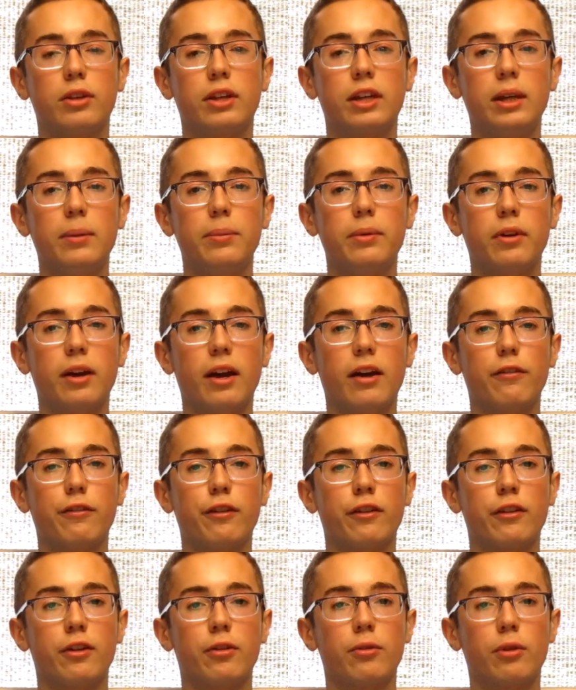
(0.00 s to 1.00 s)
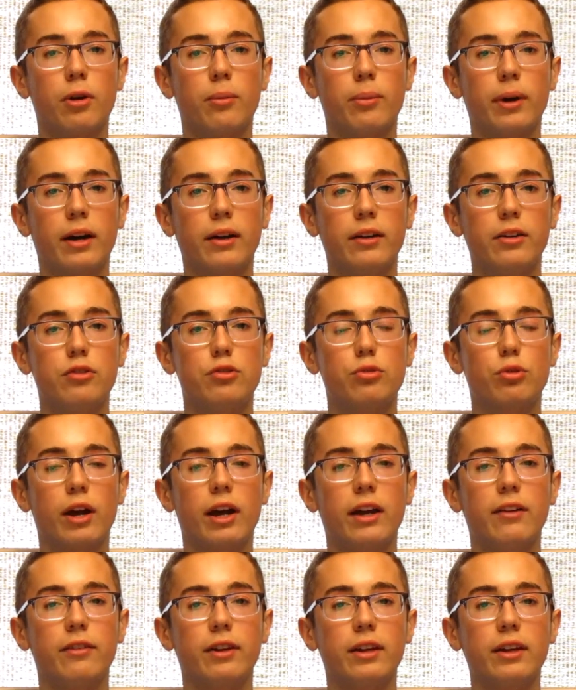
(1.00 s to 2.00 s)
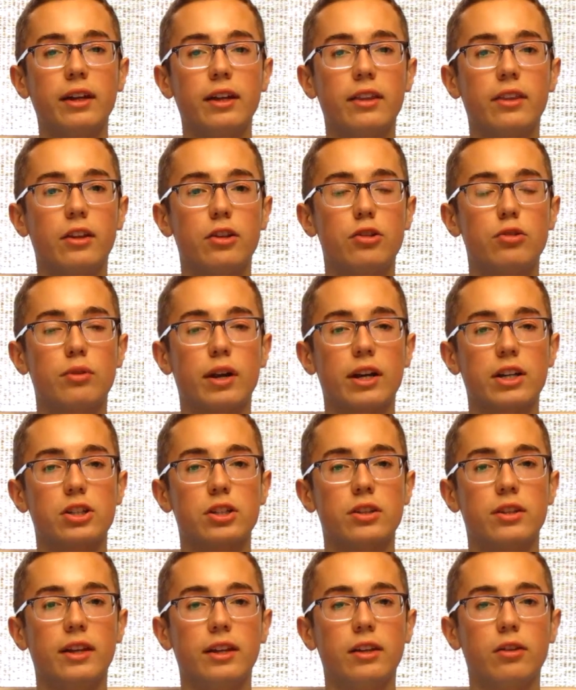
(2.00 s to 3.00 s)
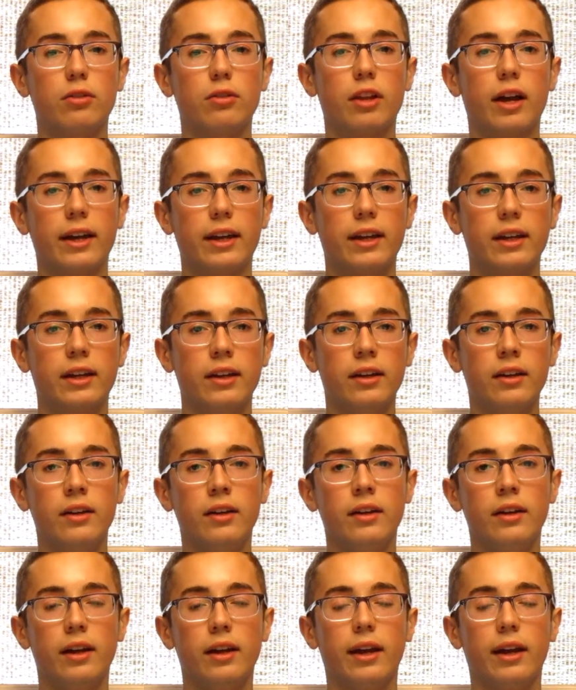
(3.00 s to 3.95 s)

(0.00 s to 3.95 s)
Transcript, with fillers: to keep your FLL robot driving in the direction that you'd like.